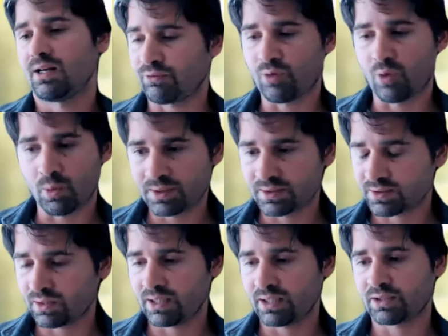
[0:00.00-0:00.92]
foam
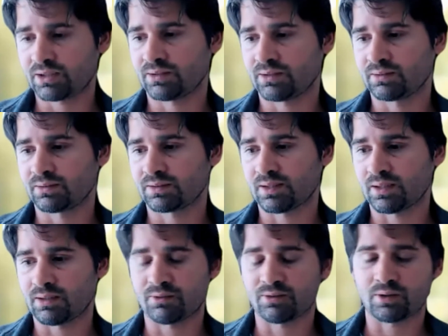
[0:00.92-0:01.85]
insulations,
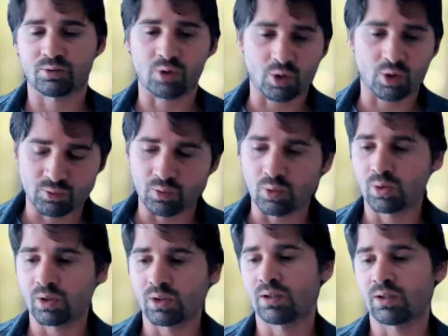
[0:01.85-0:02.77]
rock
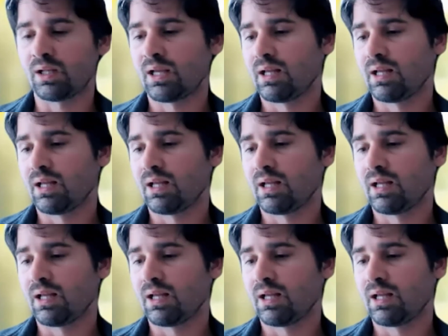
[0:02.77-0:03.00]
wool,